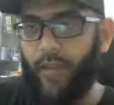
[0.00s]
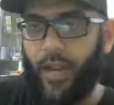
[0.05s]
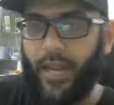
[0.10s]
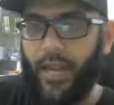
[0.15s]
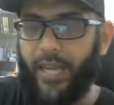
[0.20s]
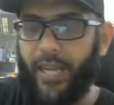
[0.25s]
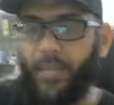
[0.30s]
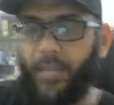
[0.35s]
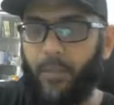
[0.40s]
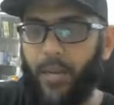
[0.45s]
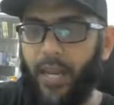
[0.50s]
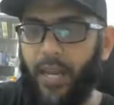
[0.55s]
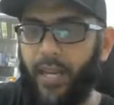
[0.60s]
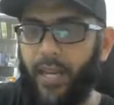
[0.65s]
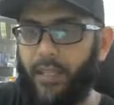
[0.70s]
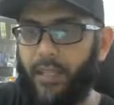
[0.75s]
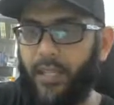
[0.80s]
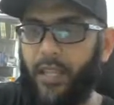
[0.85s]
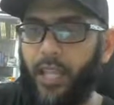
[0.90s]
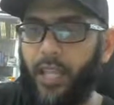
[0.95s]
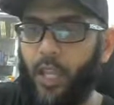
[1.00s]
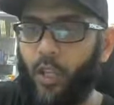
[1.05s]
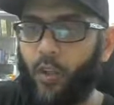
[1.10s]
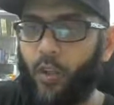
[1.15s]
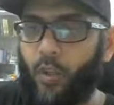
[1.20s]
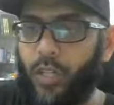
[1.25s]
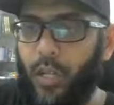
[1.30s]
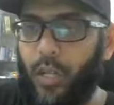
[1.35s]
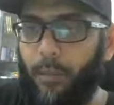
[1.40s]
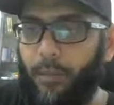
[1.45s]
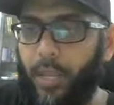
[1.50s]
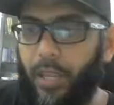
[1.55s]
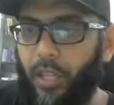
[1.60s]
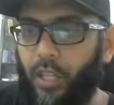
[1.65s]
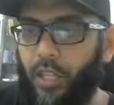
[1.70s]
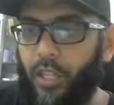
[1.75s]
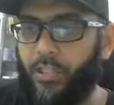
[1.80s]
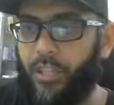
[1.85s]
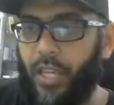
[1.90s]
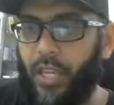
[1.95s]
Editable, anything. You come here, you
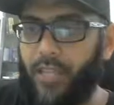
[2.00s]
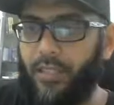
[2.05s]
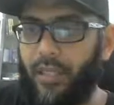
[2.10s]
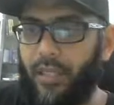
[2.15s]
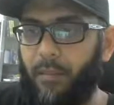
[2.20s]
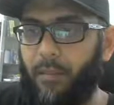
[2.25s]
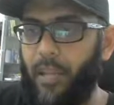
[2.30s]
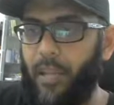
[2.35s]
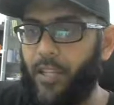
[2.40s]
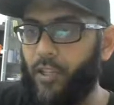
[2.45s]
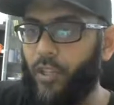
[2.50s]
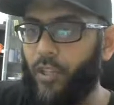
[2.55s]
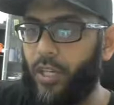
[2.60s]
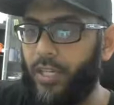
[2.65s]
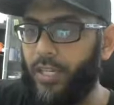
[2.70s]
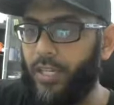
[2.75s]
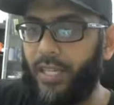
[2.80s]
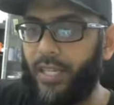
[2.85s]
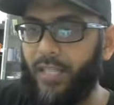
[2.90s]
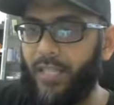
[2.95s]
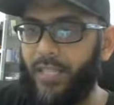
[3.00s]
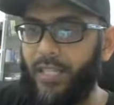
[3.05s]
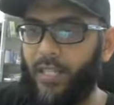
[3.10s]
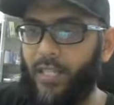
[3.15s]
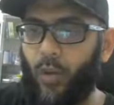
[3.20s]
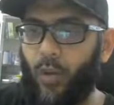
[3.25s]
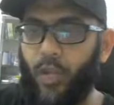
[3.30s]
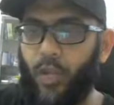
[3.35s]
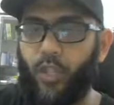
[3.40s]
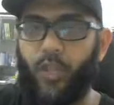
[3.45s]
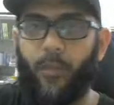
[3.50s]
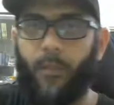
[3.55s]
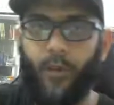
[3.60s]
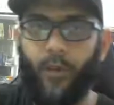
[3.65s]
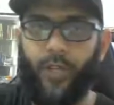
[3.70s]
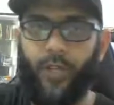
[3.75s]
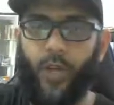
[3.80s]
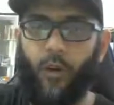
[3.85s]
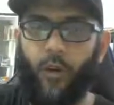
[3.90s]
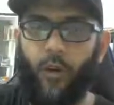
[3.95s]
can change the image, you can delete this one, you can
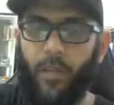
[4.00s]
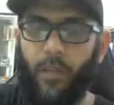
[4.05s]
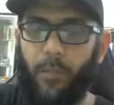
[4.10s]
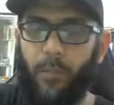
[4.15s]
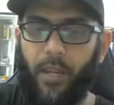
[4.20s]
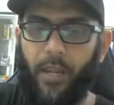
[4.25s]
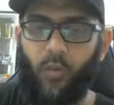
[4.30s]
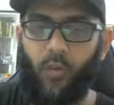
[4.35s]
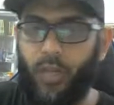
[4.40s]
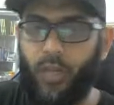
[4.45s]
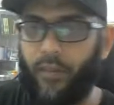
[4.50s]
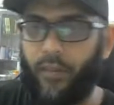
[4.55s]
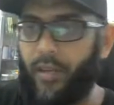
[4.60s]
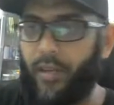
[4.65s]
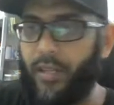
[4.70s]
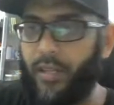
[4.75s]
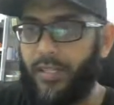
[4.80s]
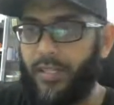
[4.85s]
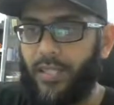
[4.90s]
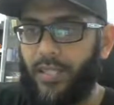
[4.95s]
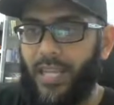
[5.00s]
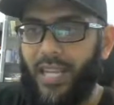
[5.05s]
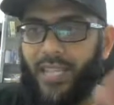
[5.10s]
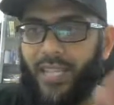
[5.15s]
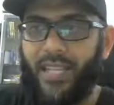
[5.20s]
put your own image, whatever it is.